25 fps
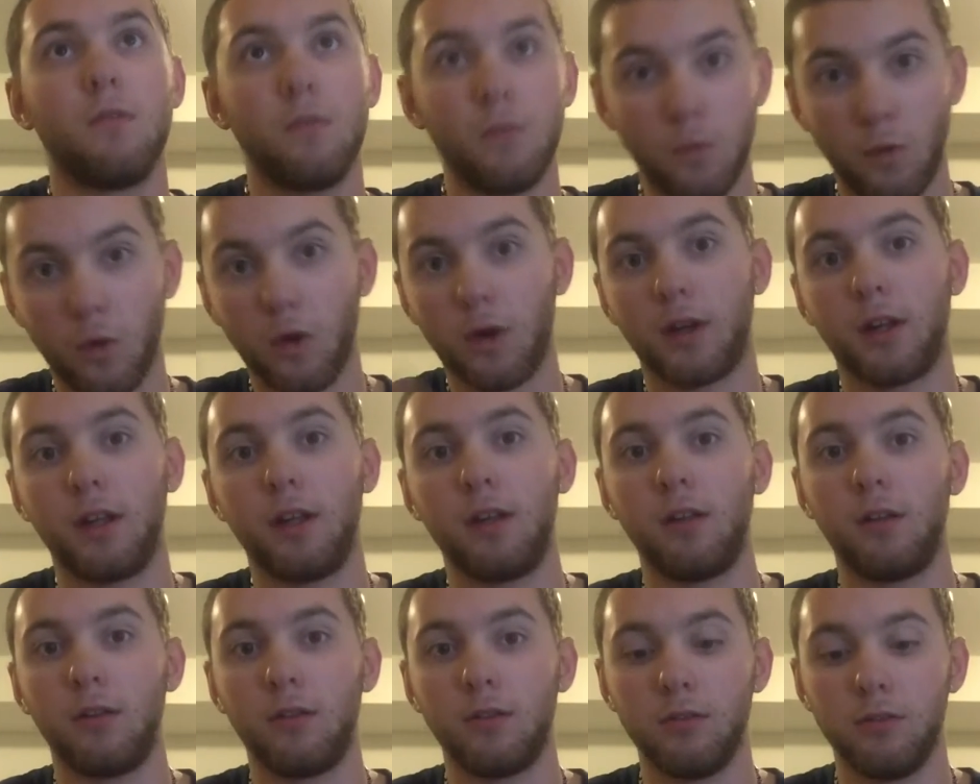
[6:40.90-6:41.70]

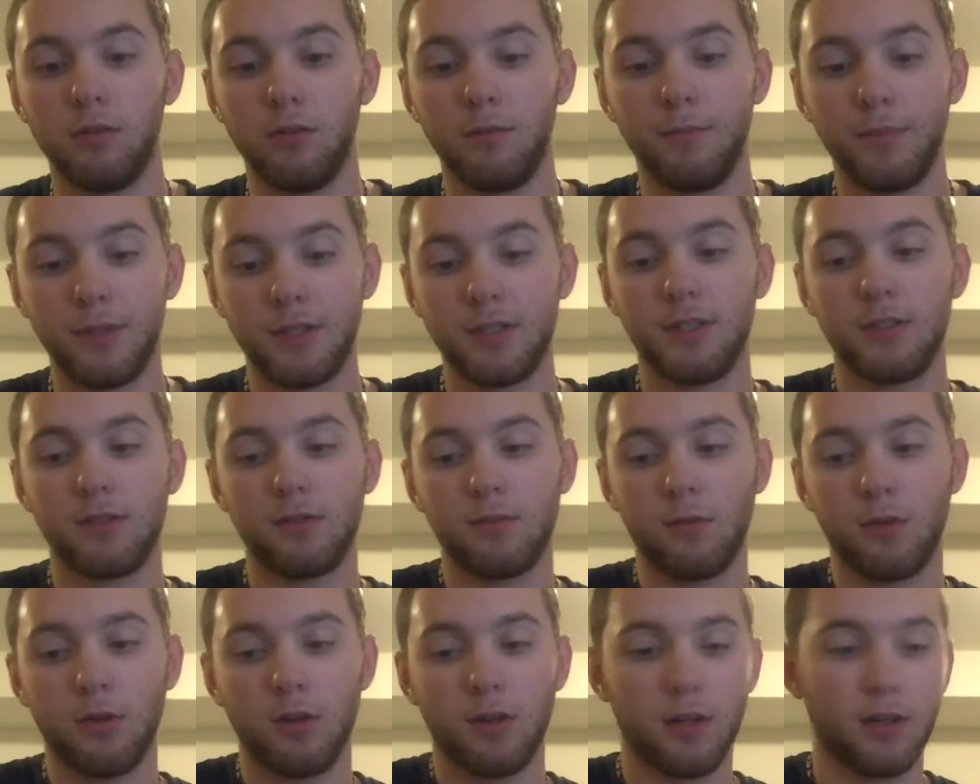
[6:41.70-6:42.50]
working, doing
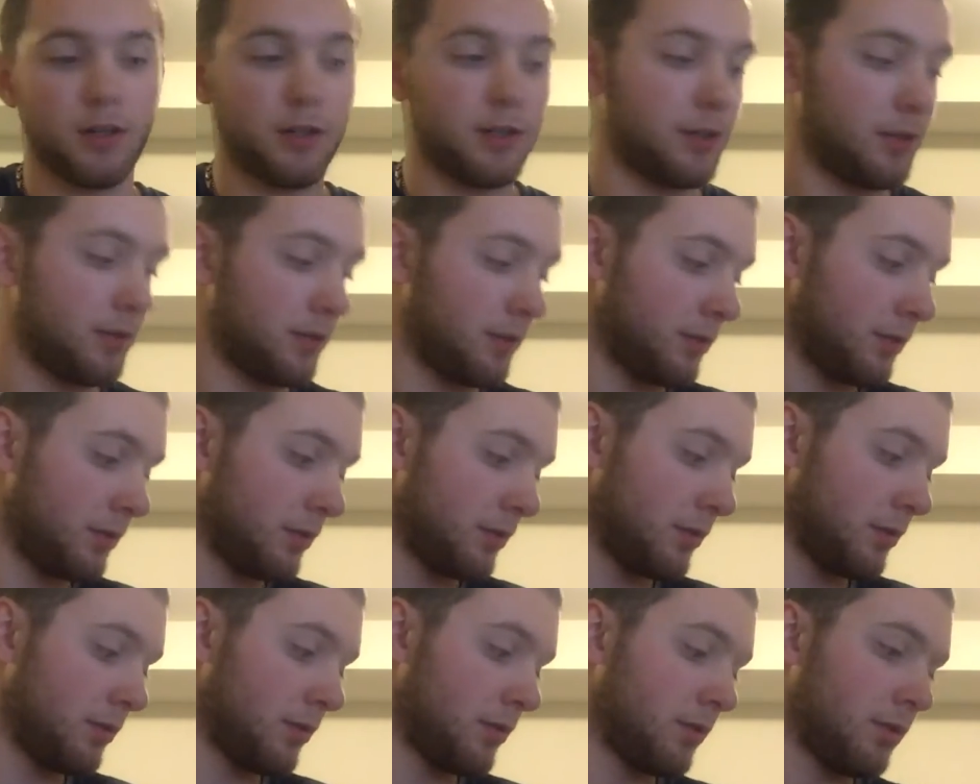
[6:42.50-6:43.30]
business work.
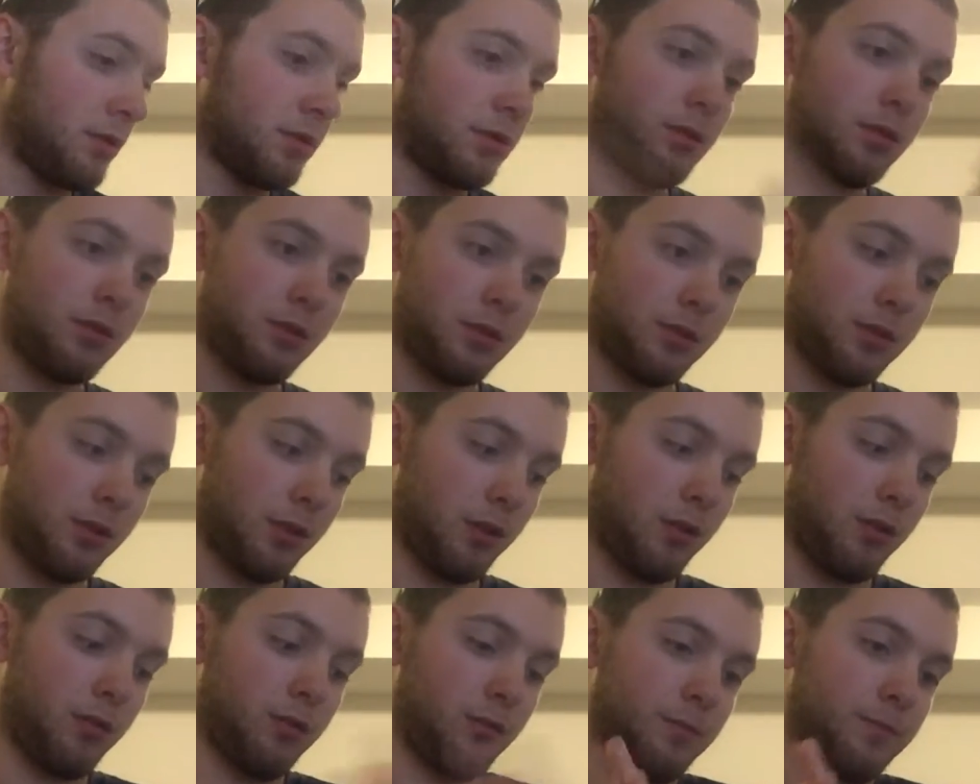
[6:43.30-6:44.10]

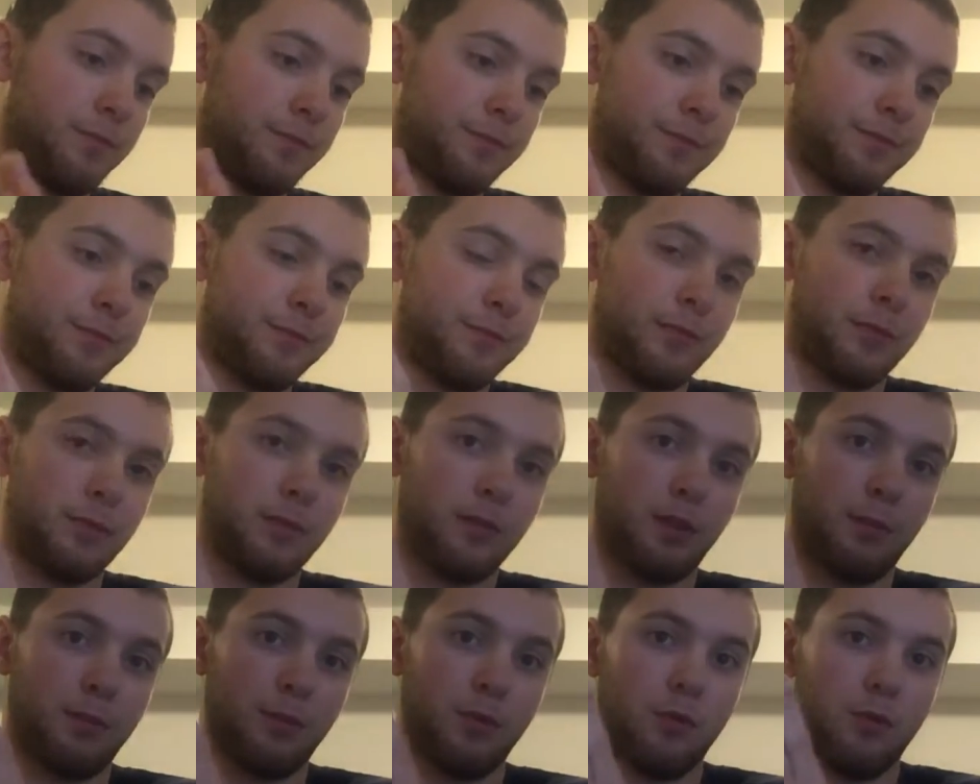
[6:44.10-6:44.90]
So,
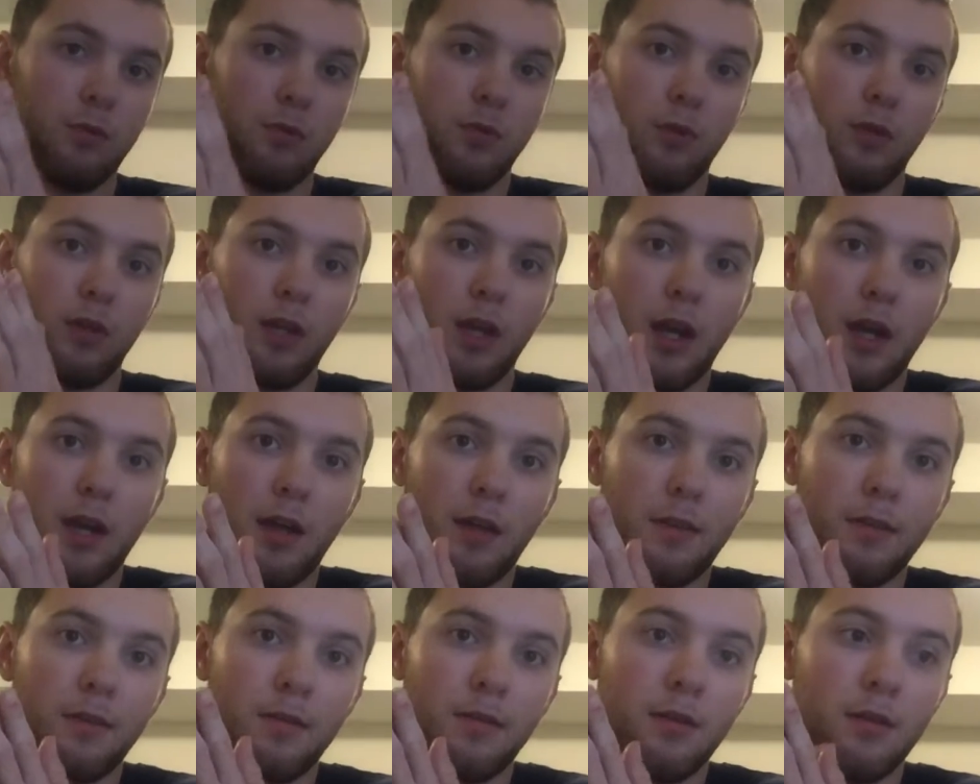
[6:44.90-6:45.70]
I'm doing all
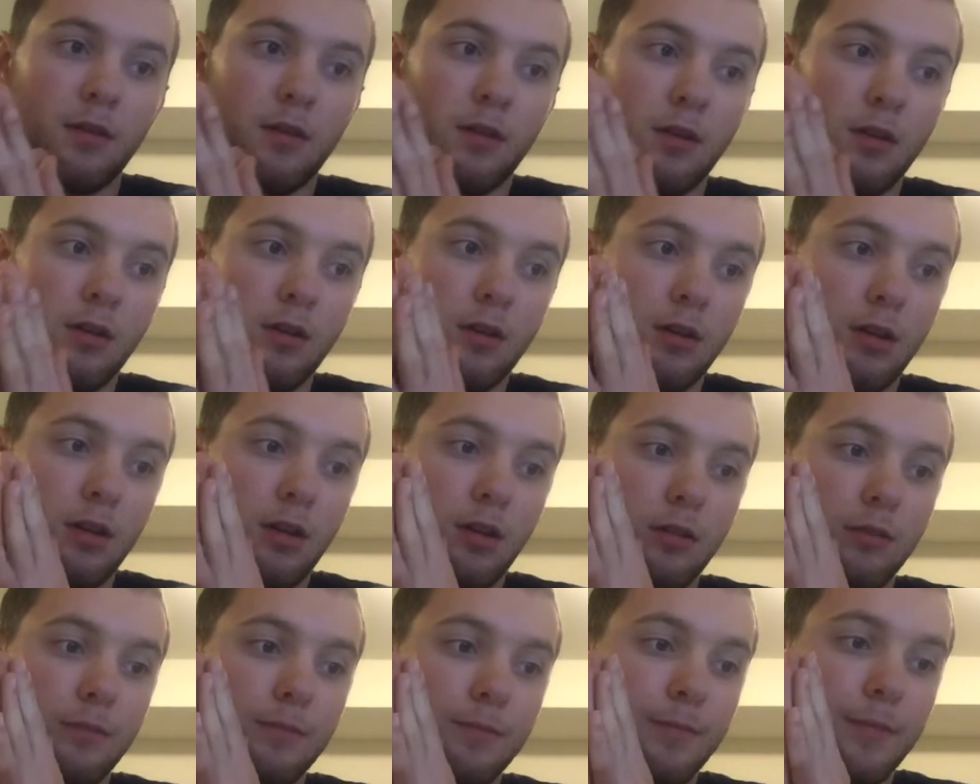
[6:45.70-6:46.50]
that.
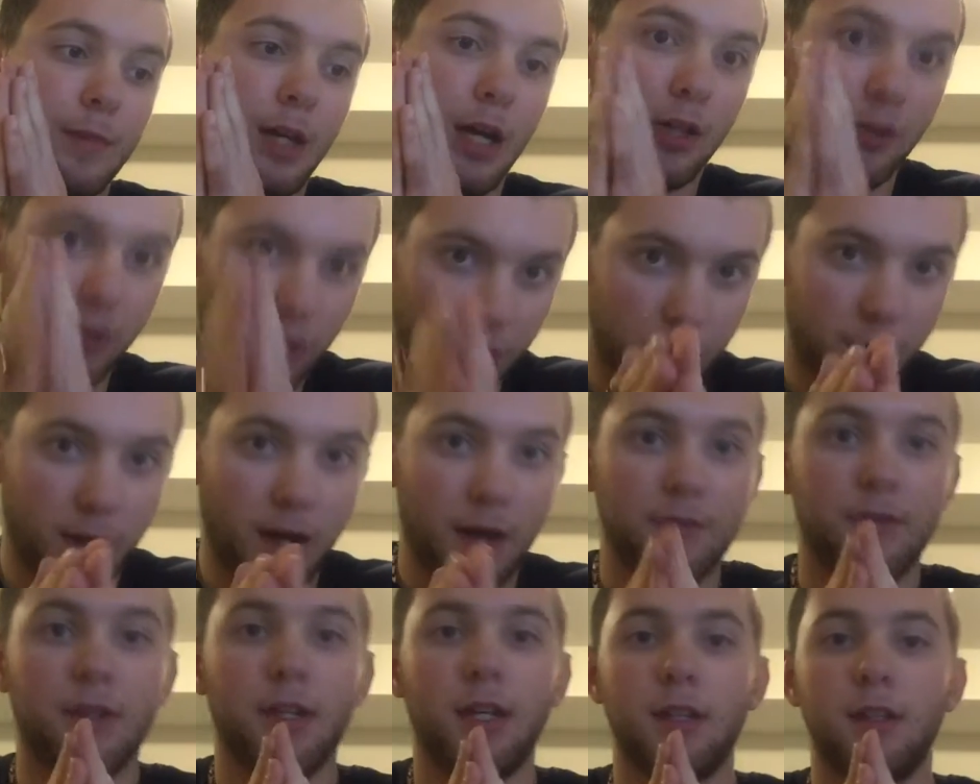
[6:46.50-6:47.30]
Um, I do
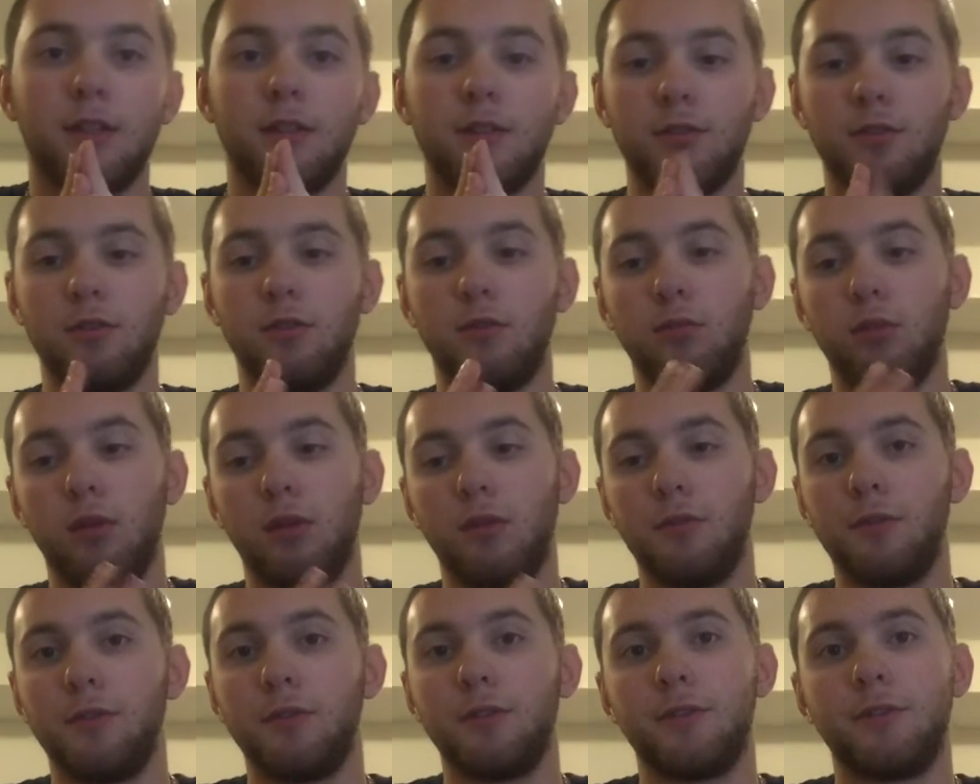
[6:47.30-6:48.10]
have to get the
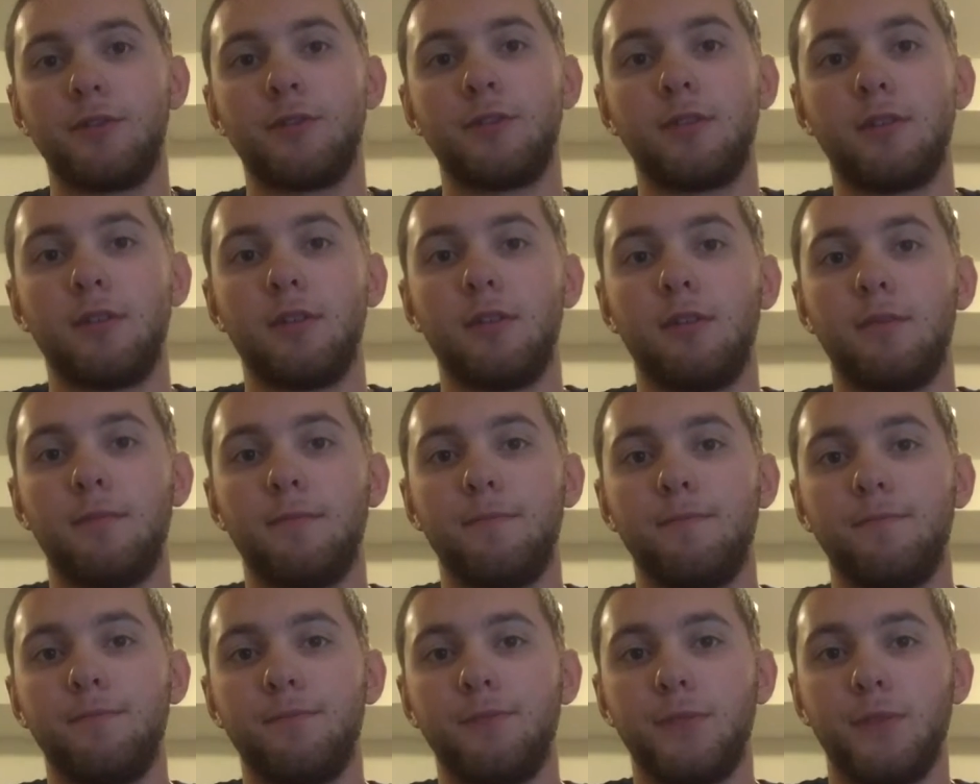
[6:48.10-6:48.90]
snowblowers
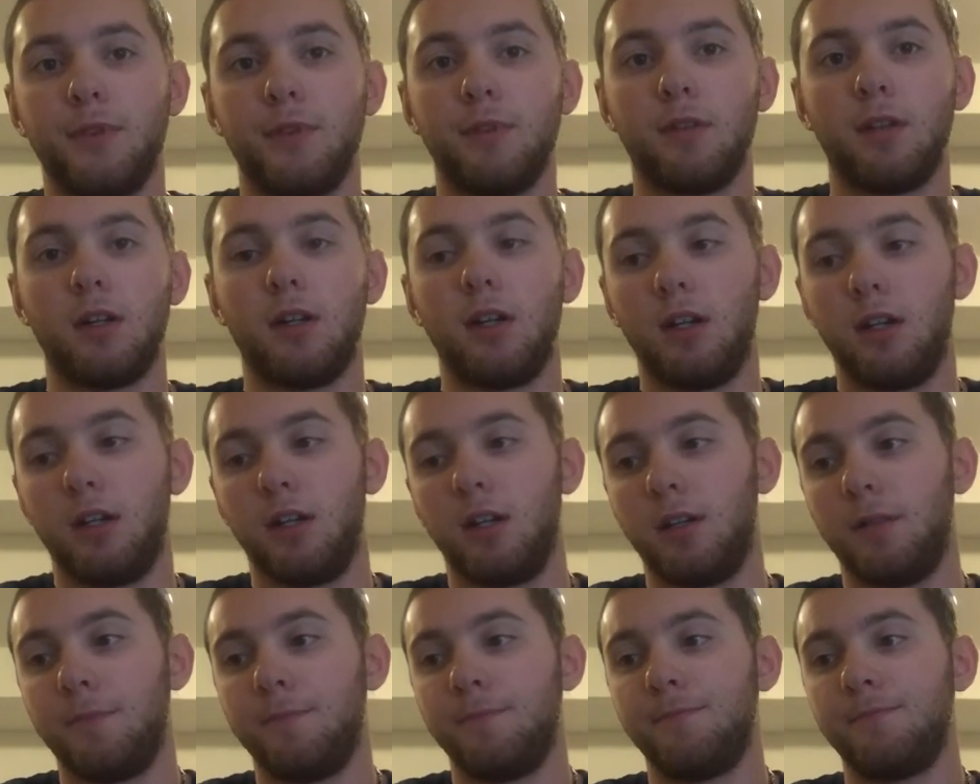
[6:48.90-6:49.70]

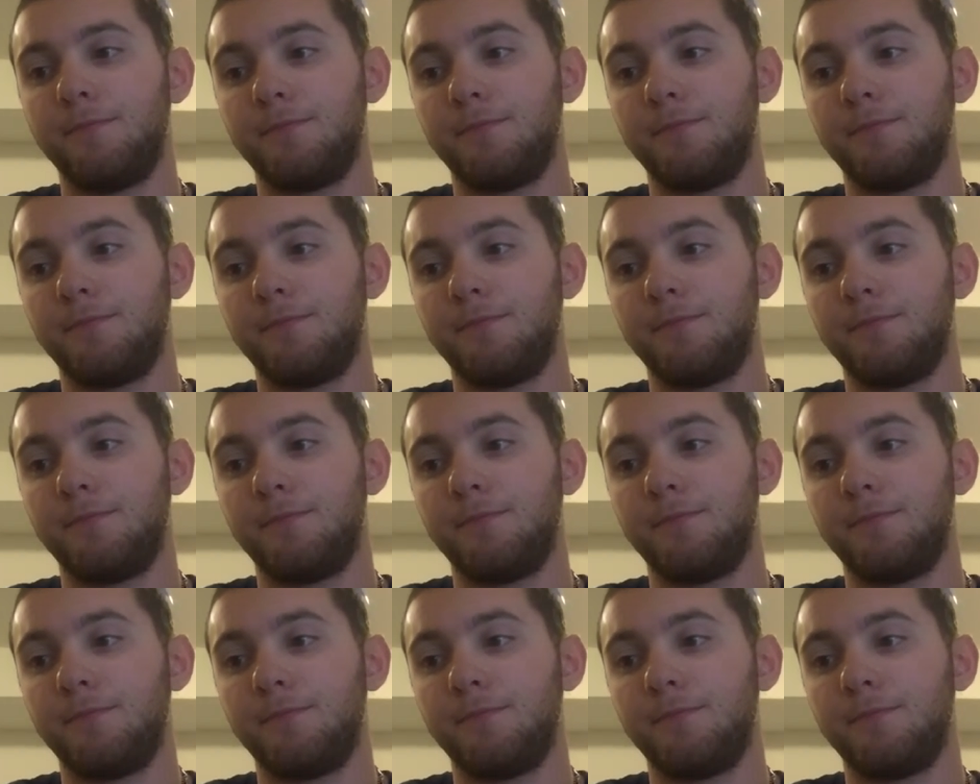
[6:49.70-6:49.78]
uh,